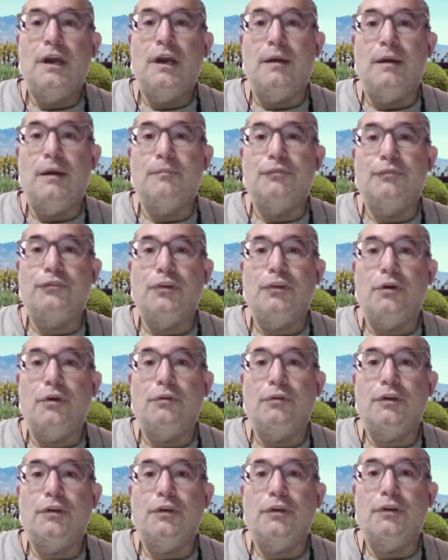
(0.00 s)
So you're
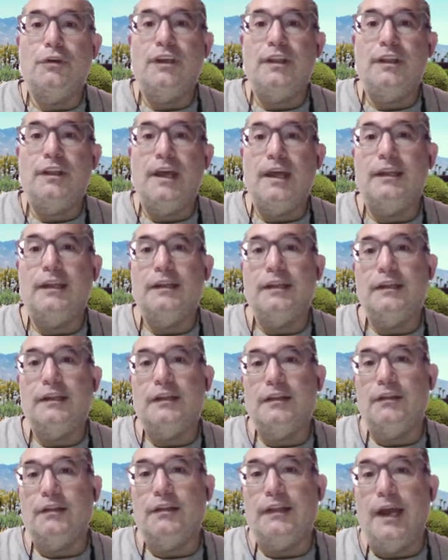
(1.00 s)
going to see that
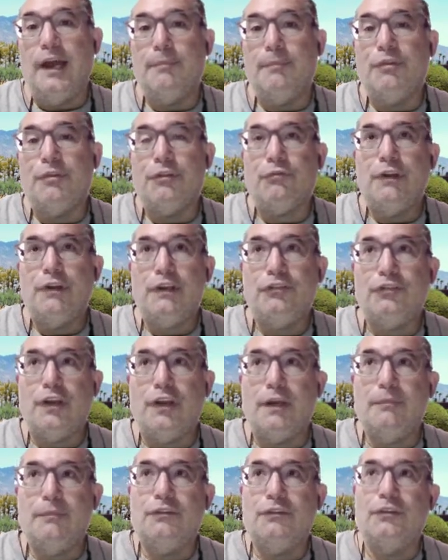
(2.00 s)
the Lab 3
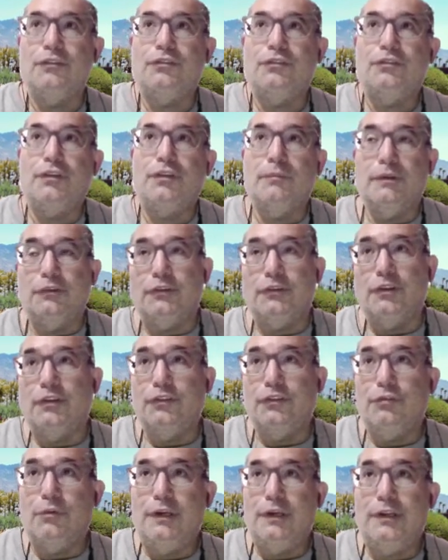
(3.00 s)
assignment is similar to
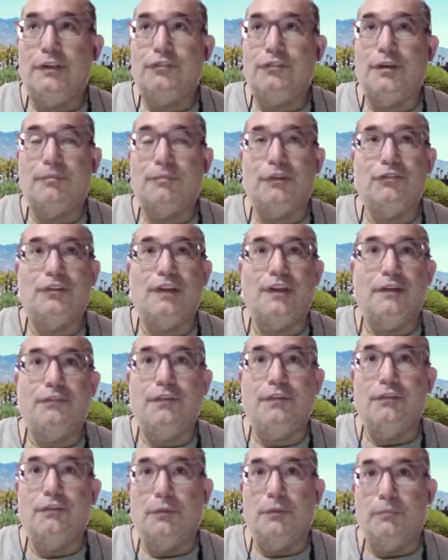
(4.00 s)
this one, except it's not
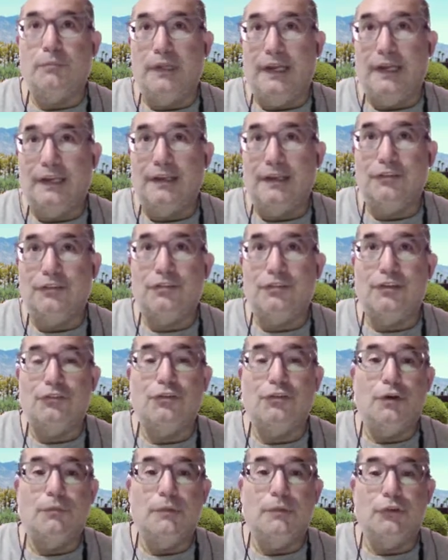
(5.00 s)
fill in the blank. It's
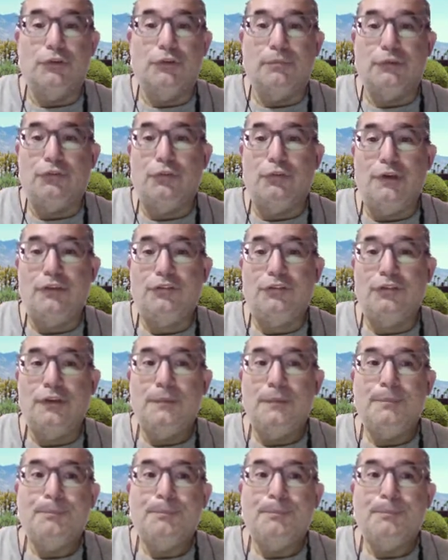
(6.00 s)
all multiple choice,